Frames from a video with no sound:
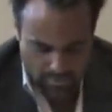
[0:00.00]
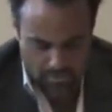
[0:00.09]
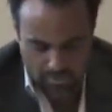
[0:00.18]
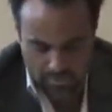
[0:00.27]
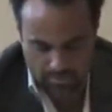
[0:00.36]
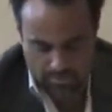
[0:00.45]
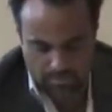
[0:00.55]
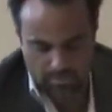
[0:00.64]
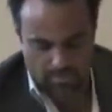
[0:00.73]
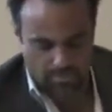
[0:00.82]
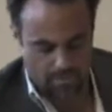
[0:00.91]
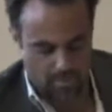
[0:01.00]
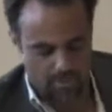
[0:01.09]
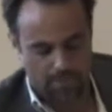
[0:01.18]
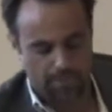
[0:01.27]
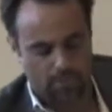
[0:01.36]
The
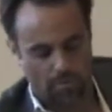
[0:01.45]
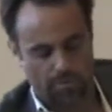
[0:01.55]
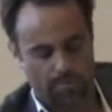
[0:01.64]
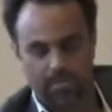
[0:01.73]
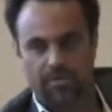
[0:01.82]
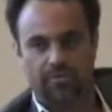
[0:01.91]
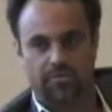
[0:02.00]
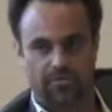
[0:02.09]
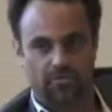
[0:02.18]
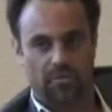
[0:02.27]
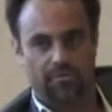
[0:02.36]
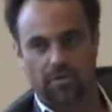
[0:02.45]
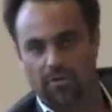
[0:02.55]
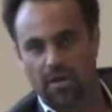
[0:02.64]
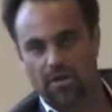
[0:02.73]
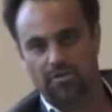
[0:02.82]
new form, and this is sort of
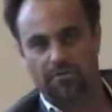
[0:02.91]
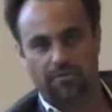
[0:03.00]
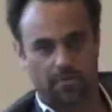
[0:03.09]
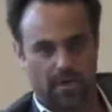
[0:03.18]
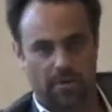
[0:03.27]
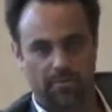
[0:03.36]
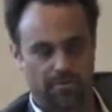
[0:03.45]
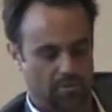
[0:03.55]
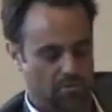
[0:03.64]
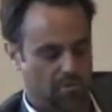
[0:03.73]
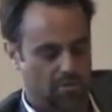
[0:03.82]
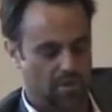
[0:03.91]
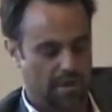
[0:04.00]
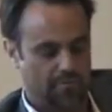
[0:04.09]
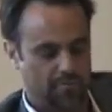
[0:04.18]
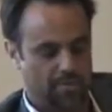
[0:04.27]
introduction for a couple of you who don't
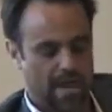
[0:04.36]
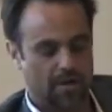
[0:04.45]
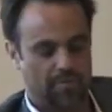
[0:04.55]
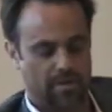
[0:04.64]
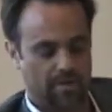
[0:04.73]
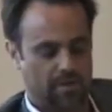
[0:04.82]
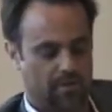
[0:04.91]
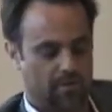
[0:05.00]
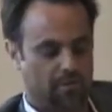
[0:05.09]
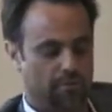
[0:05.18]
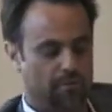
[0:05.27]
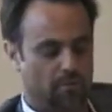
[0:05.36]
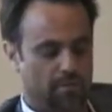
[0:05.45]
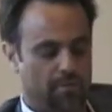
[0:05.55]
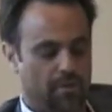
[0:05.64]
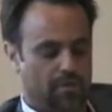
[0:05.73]
have a background. The new
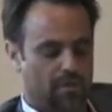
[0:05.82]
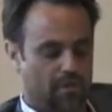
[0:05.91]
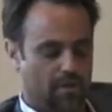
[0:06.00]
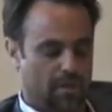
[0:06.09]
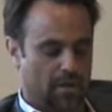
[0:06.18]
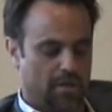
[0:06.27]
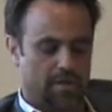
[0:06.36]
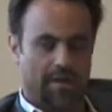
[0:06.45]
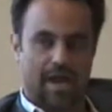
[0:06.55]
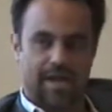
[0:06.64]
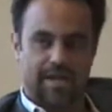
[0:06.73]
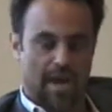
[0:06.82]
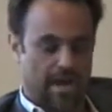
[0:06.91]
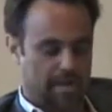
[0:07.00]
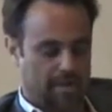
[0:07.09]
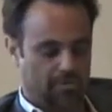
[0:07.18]
form
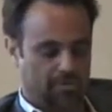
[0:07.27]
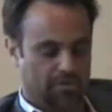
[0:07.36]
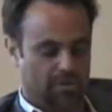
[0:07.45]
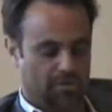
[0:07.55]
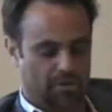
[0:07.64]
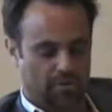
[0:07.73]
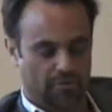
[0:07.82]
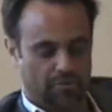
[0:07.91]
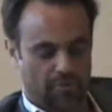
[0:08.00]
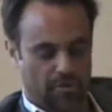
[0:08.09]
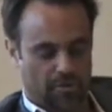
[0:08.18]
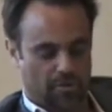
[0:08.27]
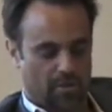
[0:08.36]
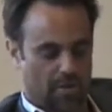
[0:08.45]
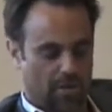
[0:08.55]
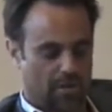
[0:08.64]
990 was introduced
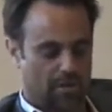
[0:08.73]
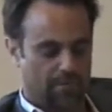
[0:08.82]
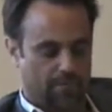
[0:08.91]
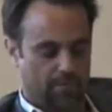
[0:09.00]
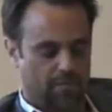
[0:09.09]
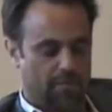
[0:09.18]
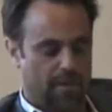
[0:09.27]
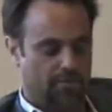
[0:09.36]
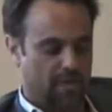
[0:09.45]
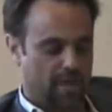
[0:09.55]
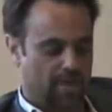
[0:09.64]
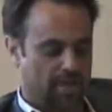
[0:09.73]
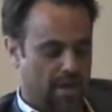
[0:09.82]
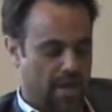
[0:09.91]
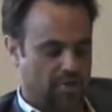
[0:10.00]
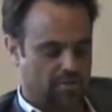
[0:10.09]
for the 2008
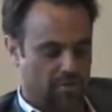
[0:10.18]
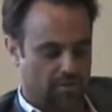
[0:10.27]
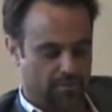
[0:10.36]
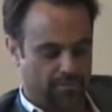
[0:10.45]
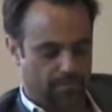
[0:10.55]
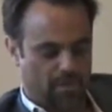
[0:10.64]
tax year,